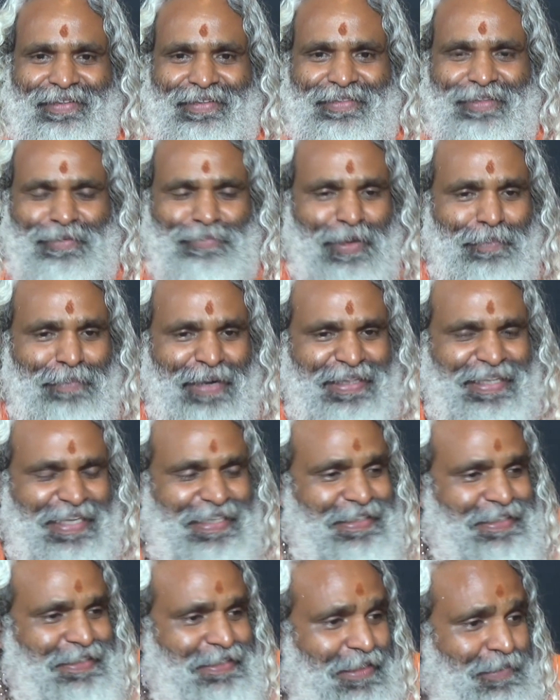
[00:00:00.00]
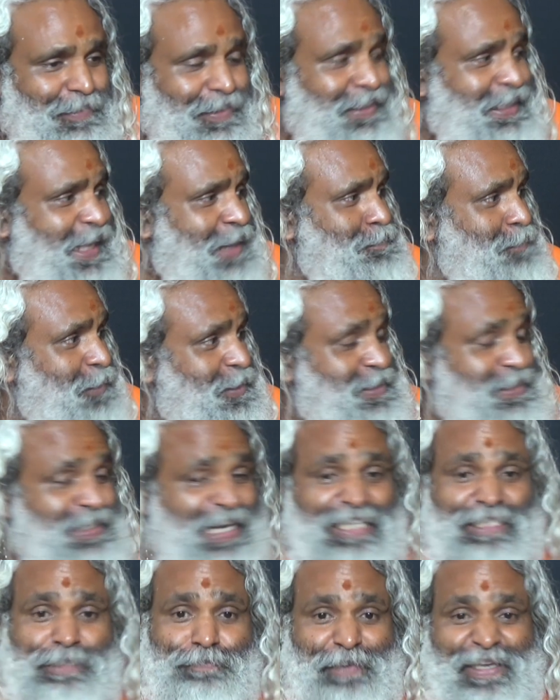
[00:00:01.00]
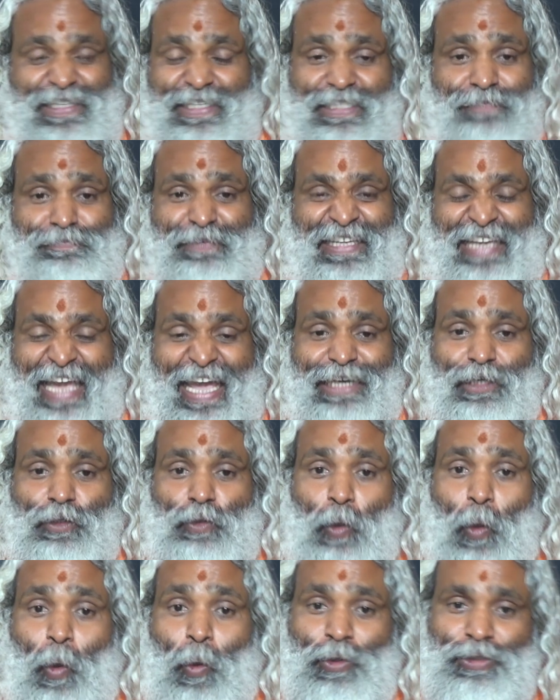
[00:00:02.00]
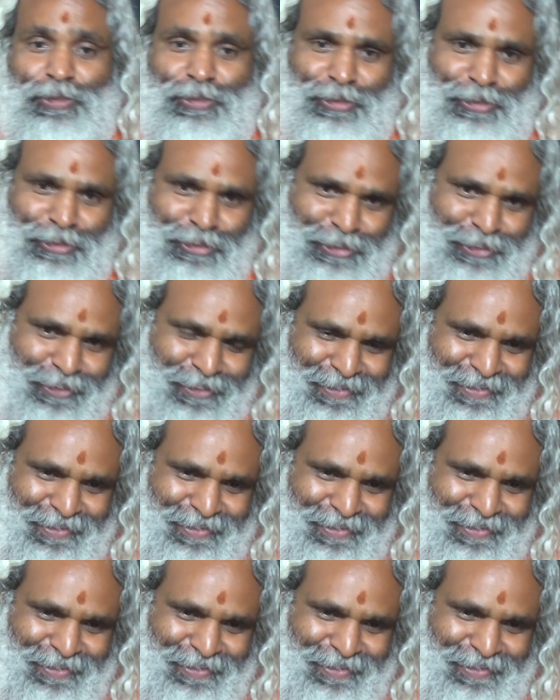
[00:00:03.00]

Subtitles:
The moment they discover their personal space is being encroached,